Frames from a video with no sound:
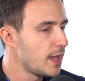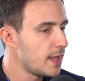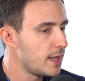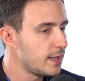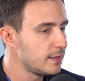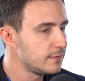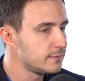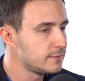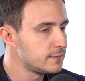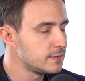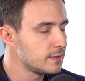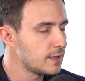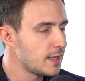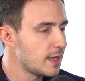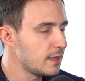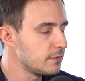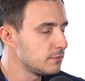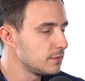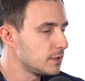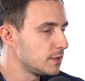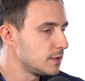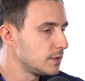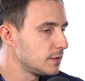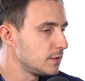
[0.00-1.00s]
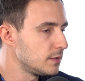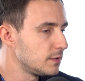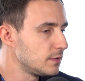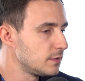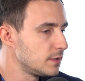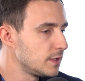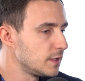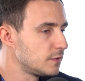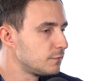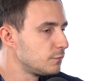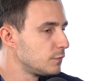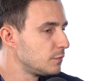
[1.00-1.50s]
and
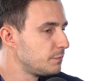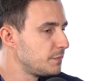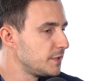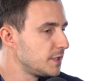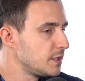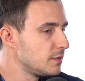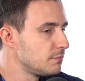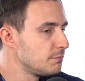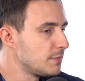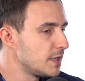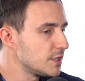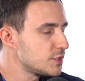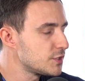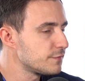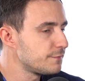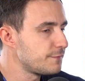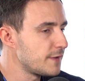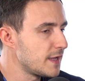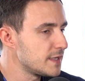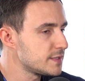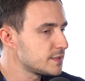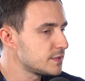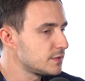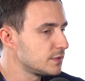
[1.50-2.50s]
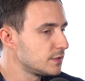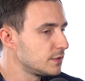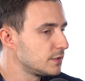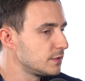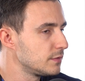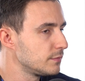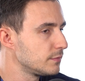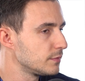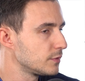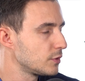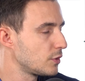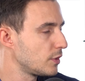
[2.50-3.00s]
it will be much
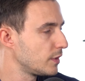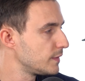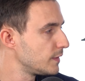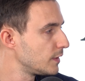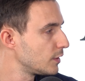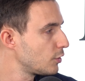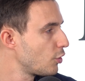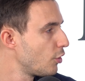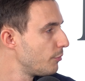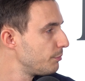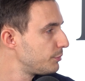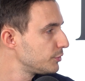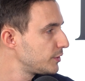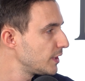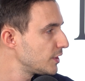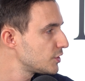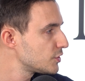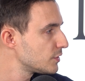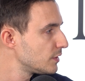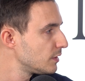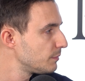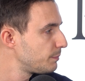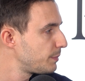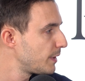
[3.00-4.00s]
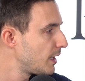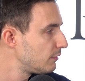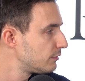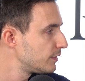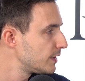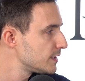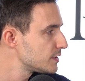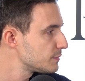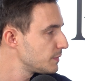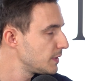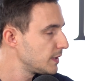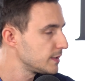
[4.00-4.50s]
faster in the computational
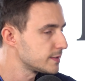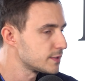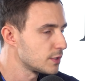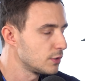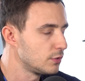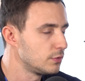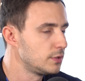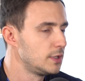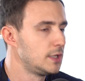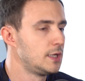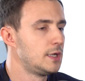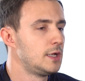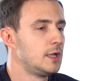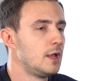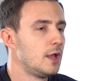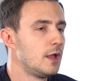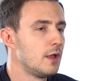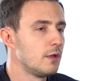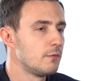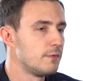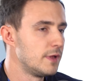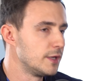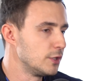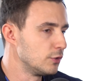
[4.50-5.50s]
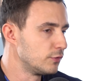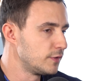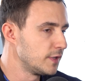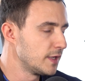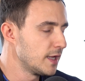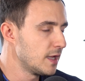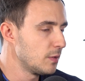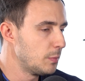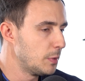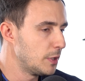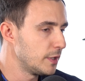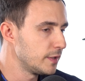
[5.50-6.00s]
power as well. So when you
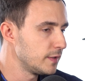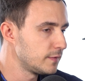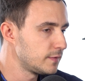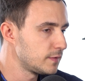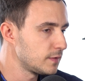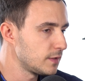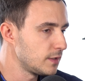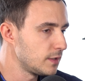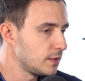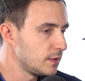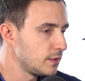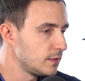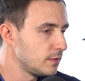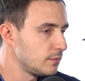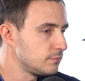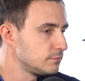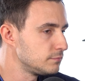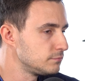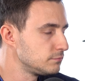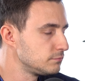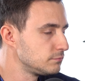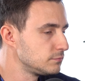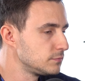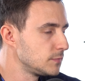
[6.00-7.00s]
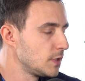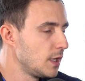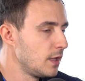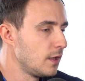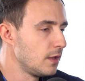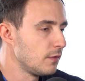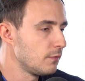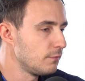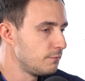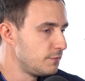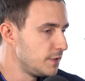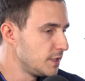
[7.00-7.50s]
think about it,
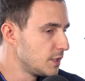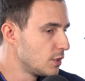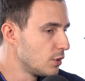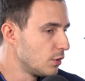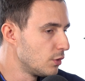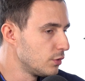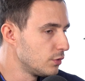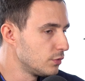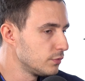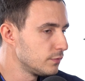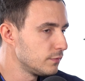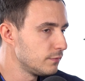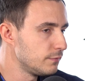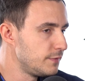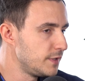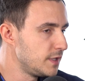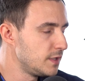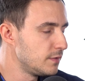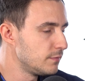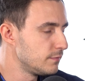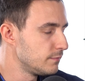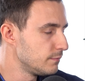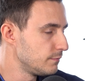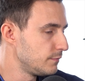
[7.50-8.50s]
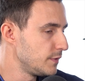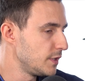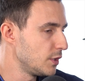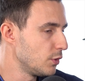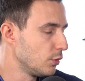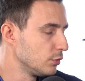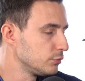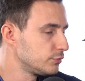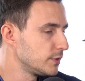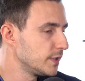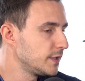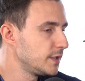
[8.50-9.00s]
we
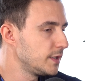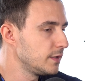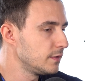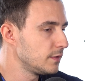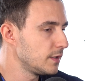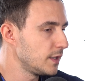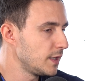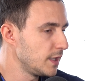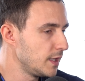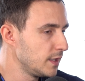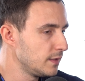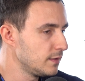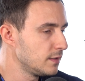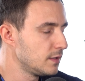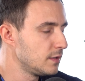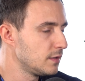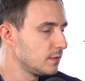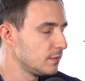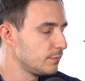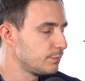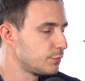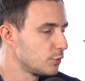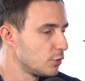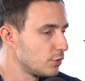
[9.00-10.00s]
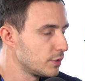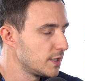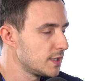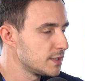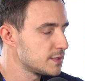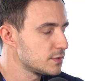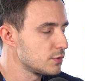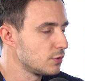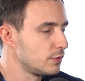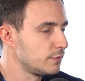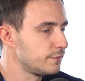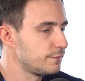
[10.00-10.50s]
already in the
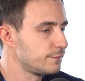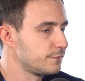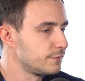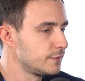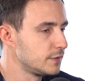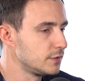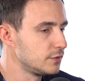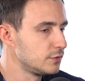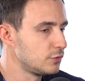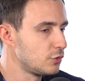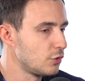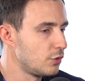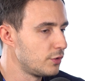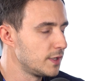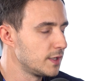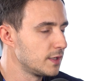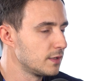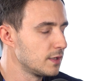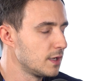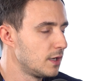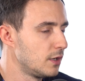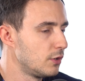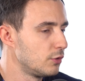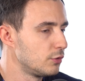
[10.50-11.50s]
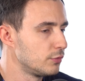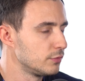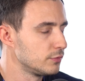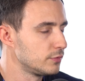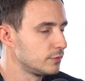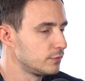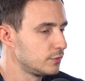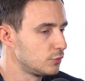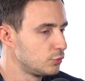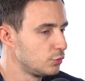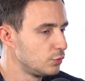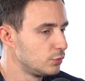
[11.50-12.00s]
progress of turning our
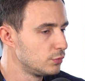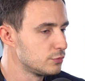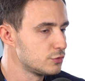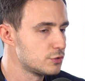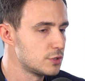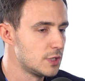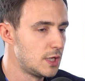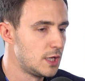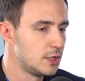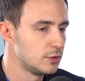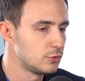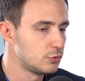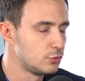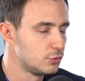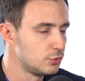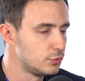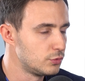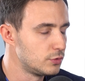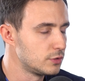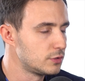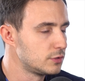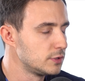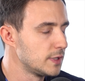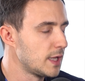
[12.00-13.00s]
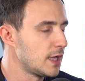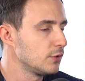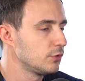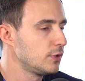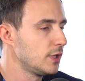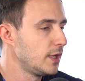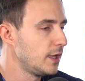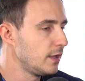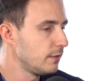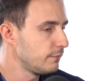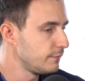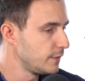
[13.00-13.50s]
tools to
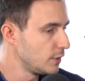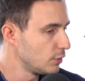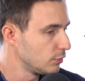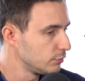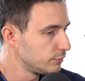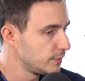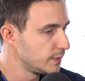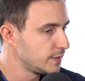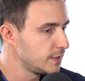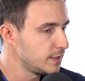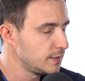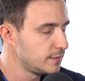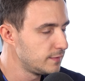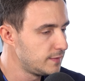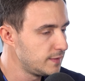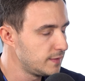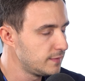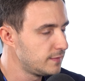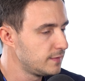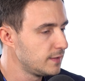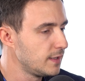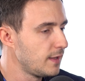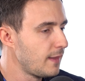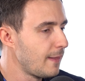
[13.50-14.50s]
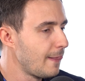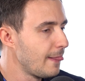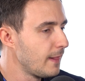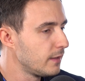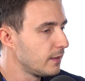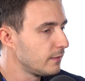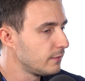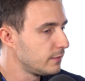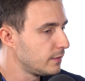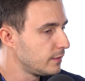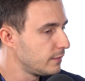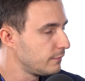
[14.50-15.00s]
cloud. We already did
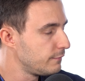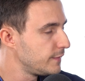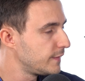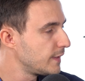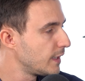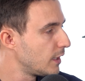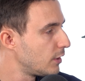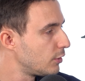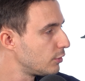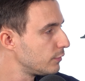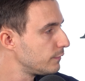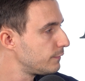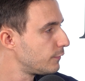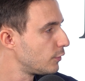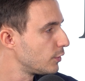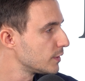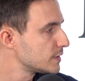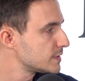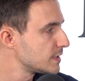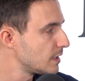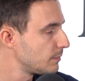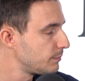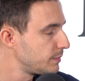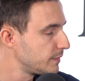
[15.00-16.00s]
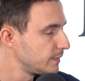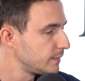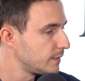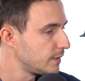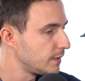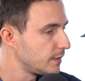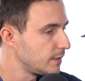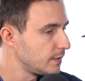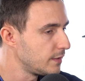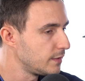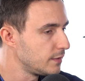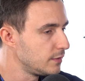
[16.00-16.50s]
with our, for example,
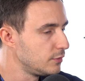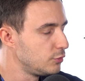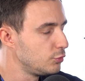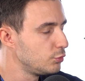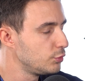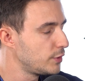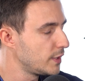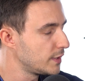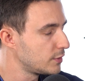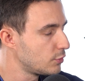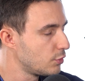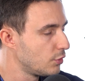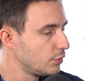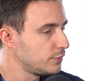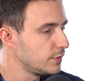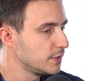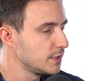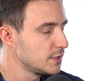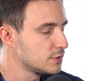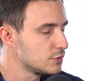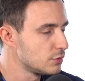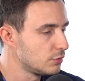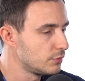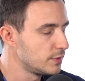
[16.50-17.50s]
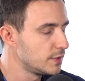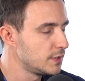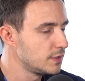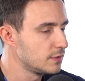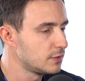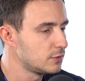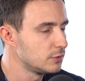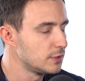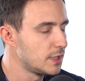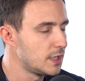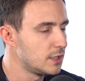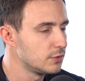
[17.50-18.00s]
due date quoting is already
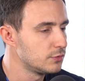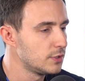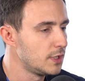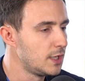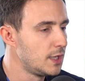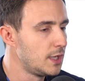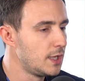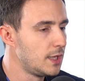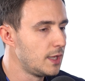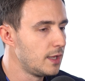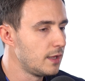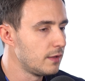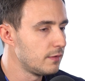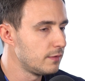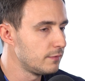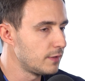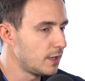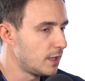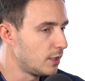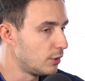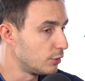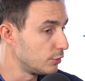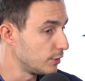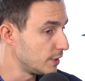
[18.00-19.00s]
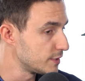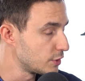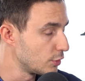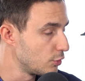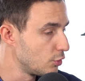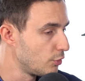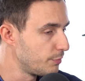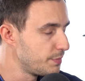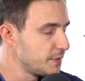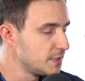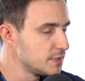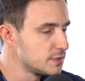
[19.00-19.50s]
in cloud. Our SNOP